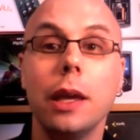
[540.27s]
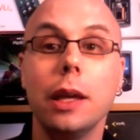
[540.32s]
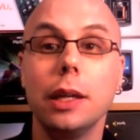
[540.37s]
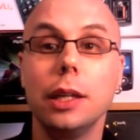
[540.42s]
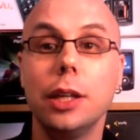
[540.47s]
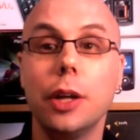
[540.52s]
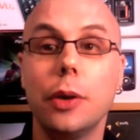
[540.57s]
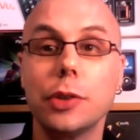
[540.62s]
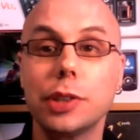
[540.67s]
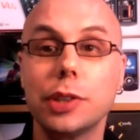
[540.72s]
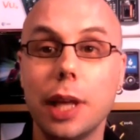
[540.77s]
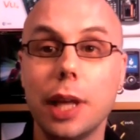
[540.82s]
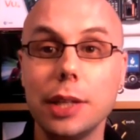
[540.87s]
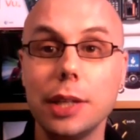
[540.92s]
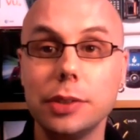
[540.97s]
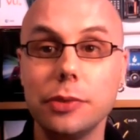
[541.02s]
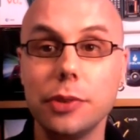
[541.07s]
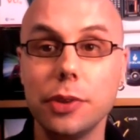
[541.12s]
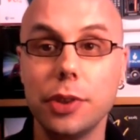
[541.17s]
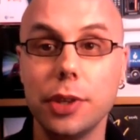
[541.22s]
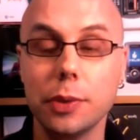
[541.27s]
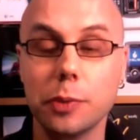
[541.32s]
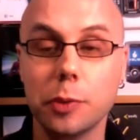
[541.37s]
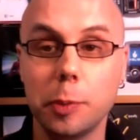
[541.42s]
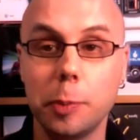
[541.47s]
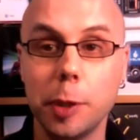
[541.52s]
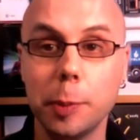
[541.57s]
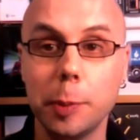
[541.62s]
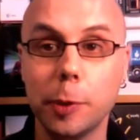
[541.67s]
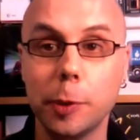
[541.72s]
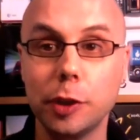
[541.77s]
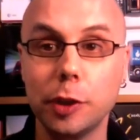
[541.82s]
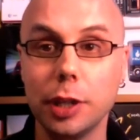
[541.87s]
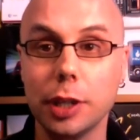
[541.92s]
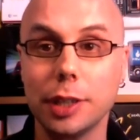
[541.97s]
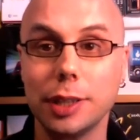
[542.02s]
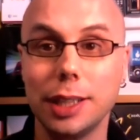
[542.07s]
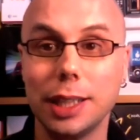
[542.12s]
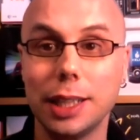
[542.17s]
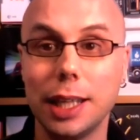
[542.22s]
it's less of a thing where people are
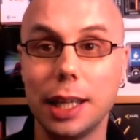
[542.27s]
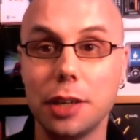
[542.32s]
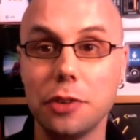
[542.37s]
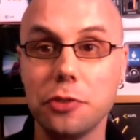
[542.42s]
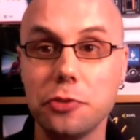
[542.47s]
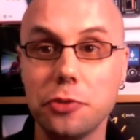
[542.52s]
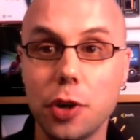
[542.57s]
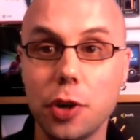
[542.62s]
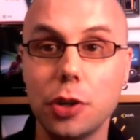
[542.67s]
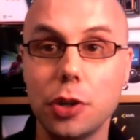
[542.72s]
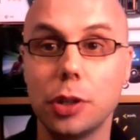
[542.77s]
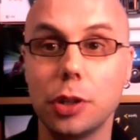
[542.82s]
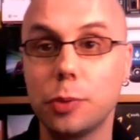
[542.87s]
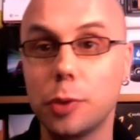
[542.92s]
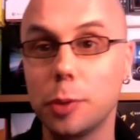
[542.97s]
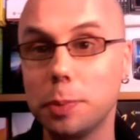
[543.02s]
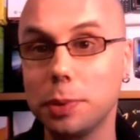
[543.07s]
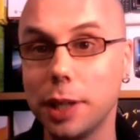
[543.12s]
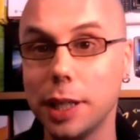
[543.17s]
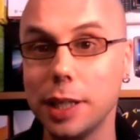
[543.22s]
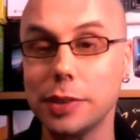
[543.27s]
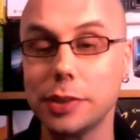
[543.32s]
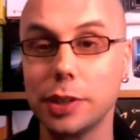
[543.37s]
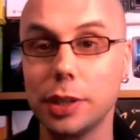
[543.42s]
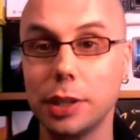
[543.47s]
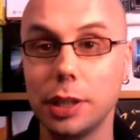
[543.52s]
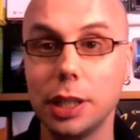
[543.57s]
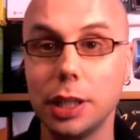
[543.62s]
looking to get a phone and replace it in a